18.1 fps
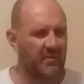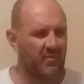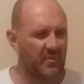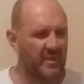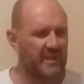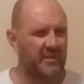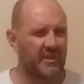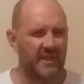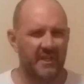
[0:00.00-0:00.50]

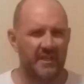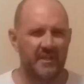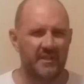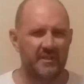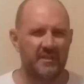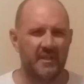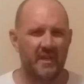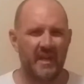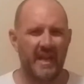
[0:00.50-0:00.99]
which
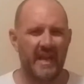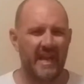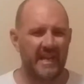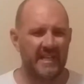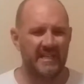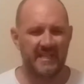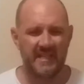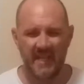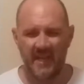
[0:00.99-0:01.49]
is a
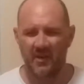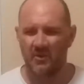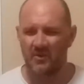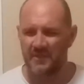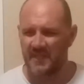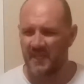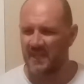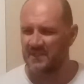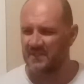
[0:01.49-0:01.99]

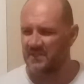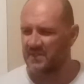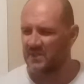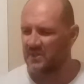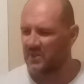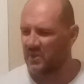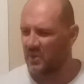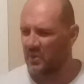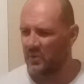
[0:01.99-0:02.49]
debtor's
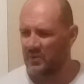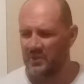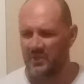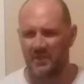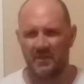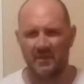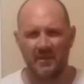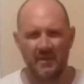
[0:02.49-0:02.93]
institution.